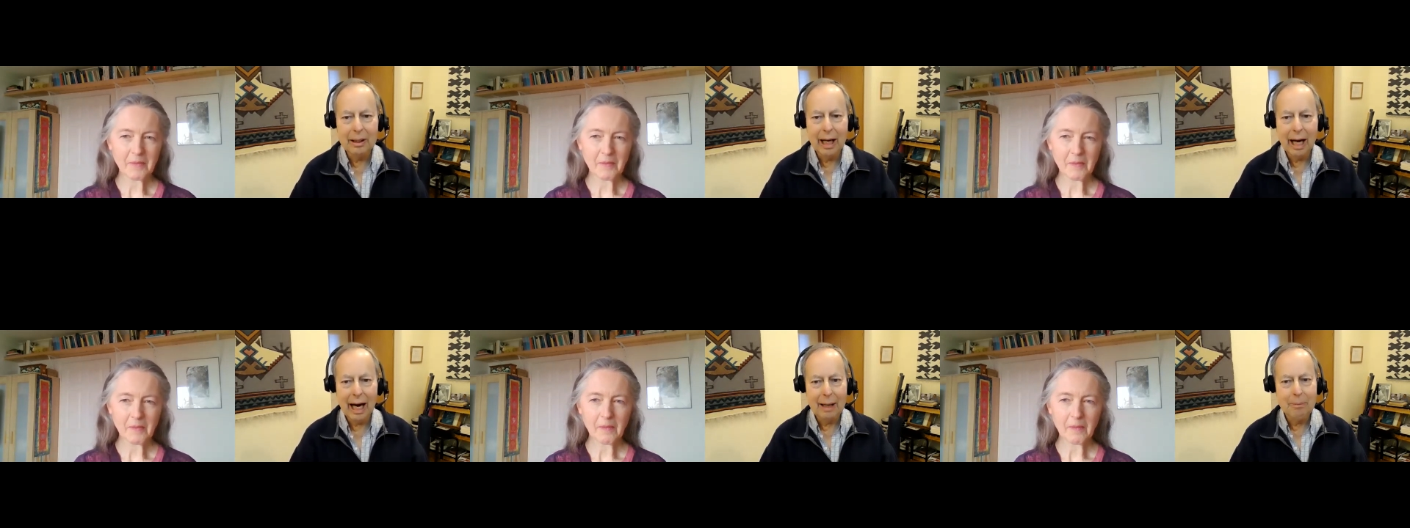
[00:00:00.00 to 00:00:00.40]

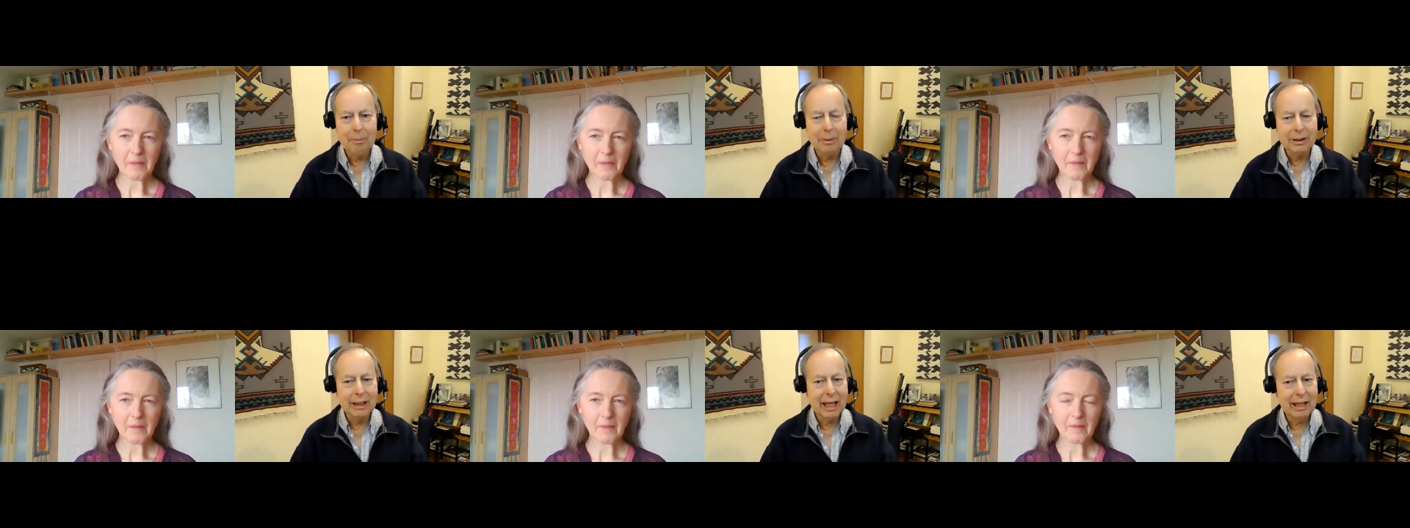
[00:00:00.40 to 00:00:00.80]
Speaker 1: I
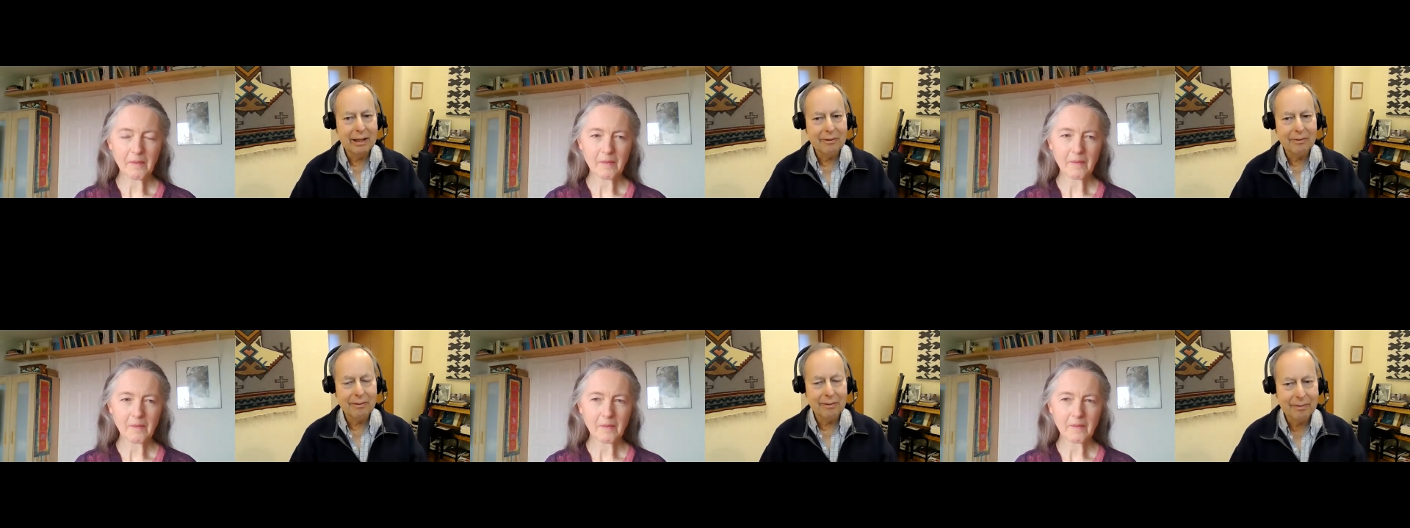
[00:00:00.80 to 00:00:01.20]

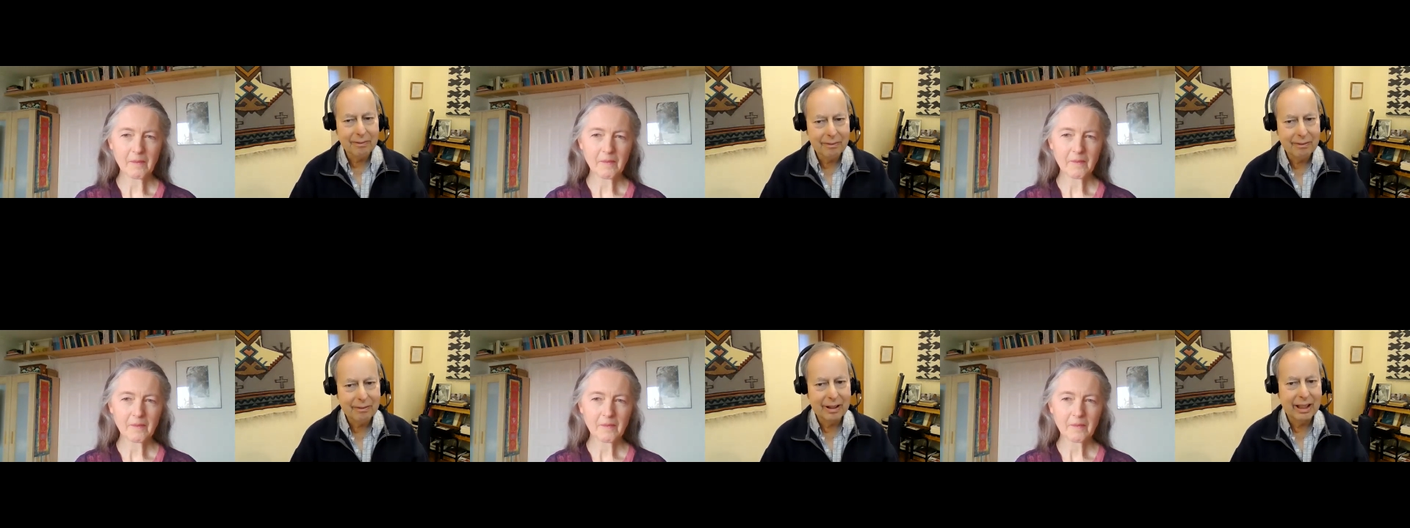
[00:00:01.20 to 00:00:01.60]
believe
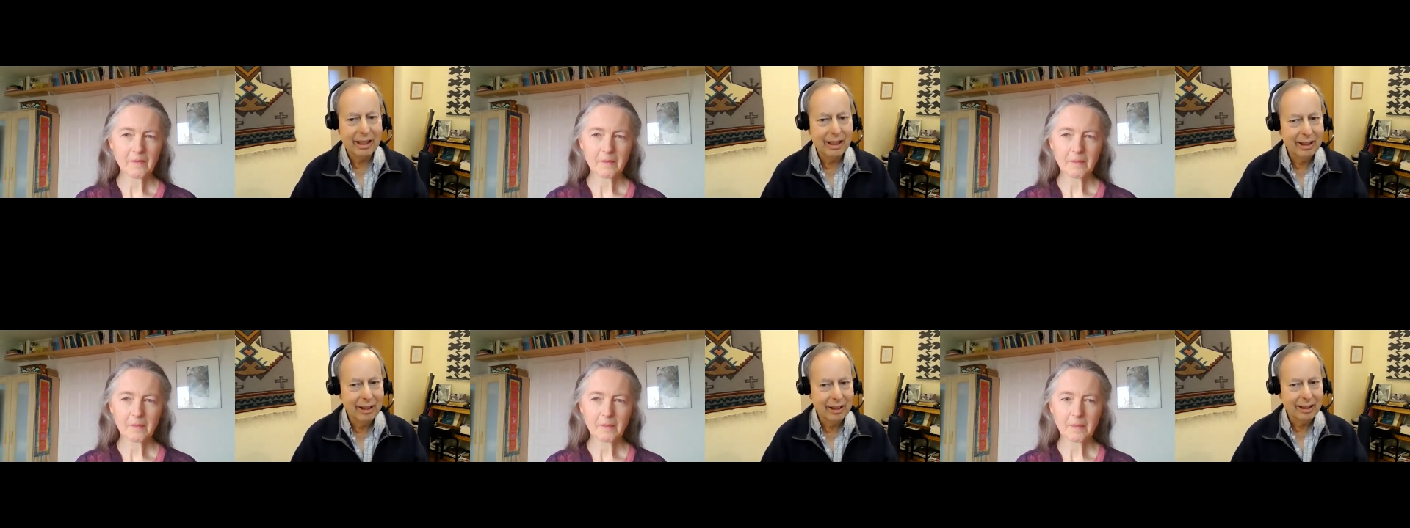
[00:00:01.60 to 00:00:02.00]

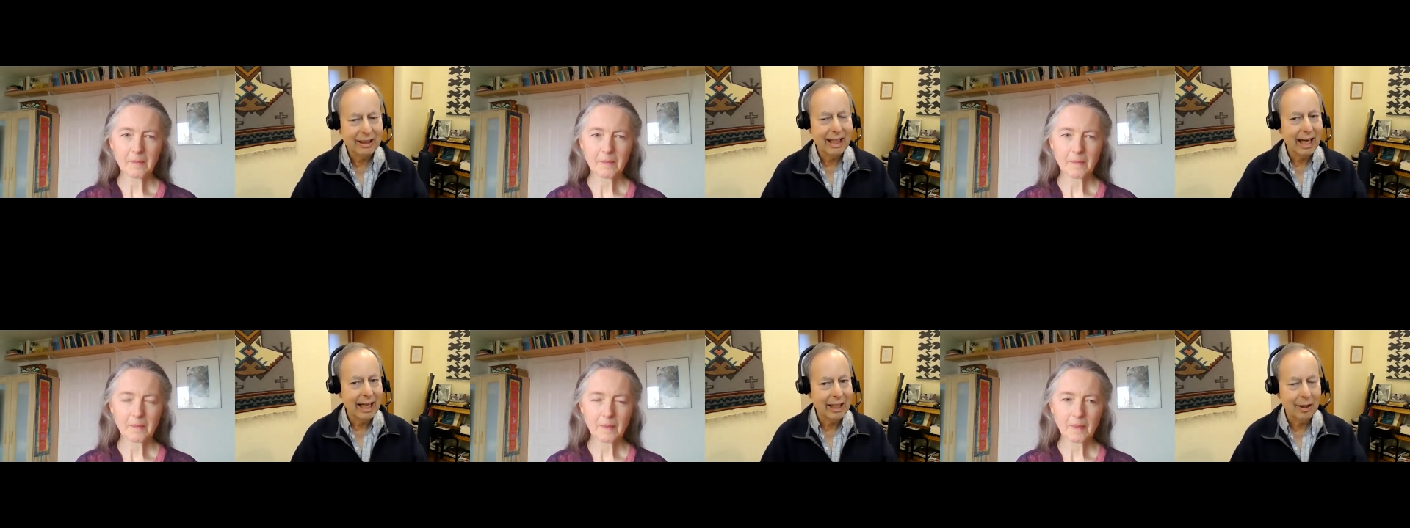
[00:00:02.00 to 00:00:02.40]
your
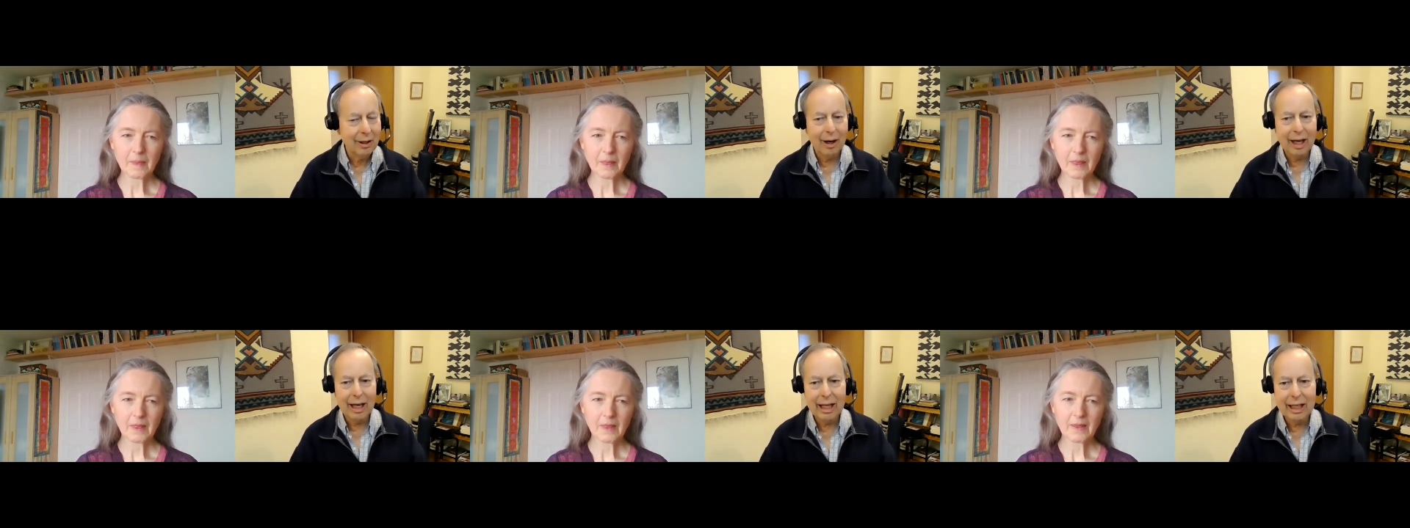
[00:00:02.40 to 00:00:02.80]
take
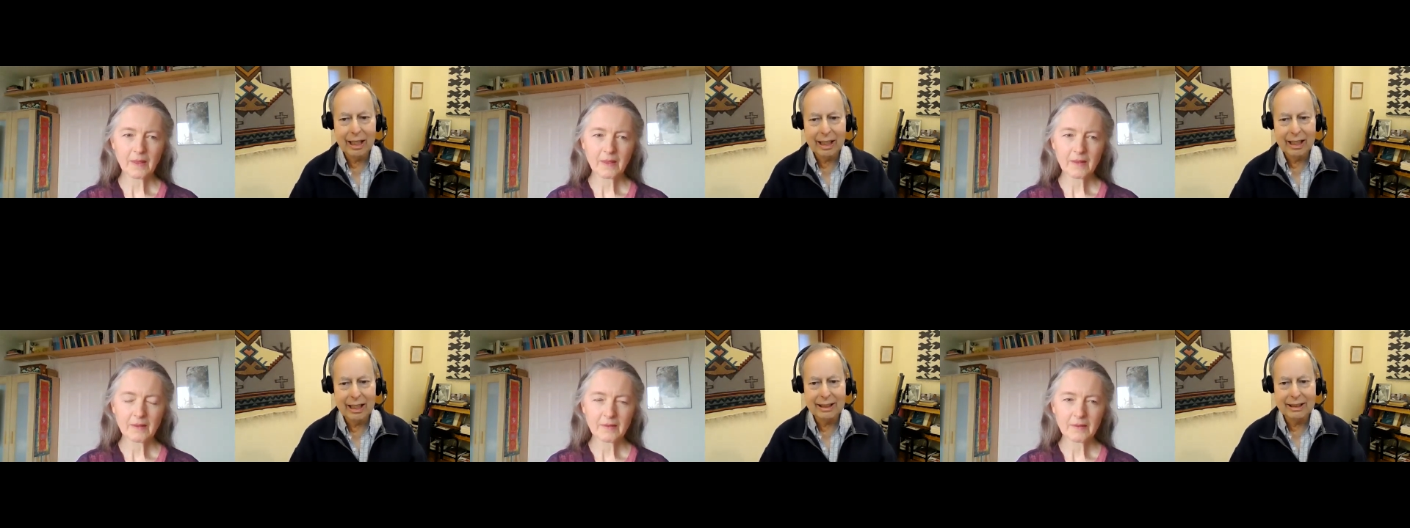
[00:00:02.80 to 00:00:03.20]
on it
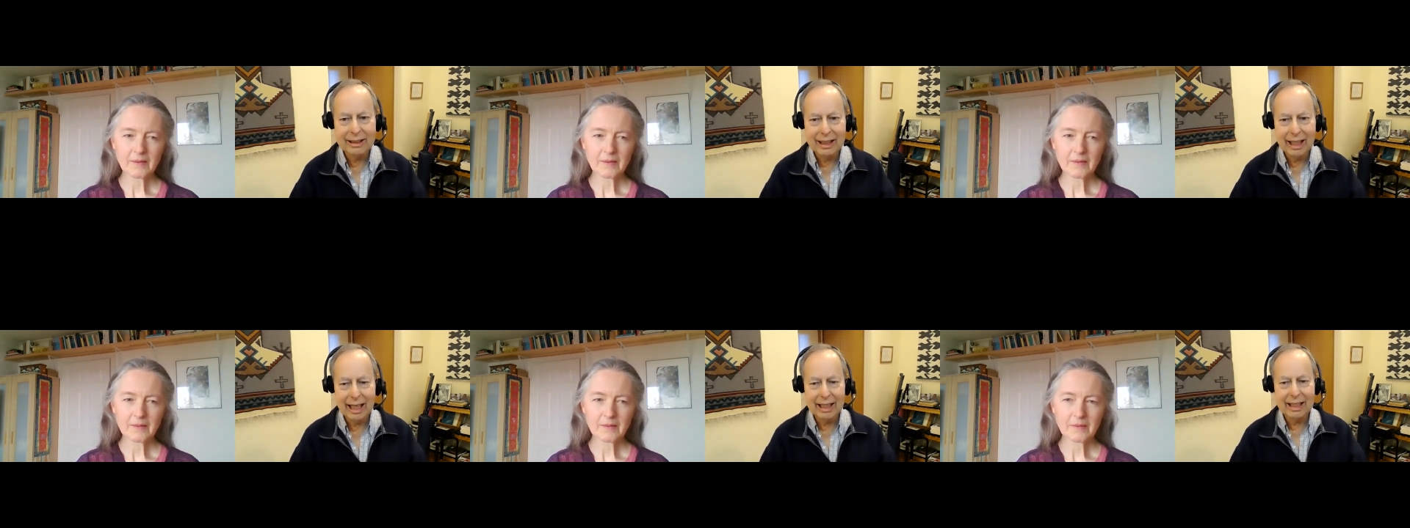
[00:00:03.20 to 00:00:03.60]
is
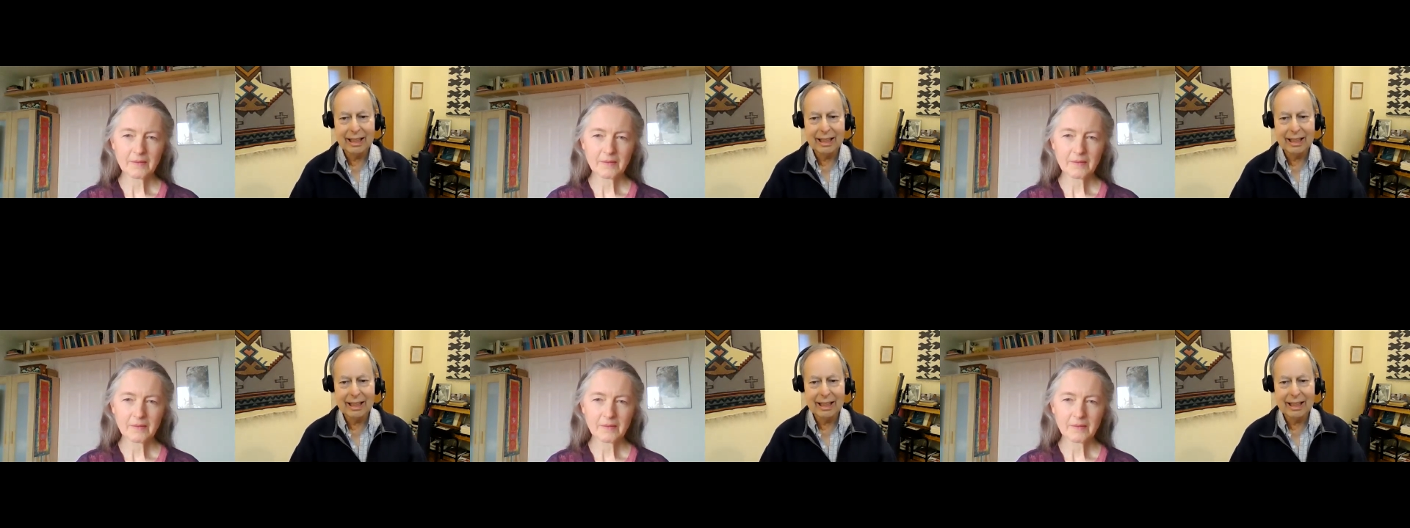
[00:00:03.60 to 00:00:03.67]
that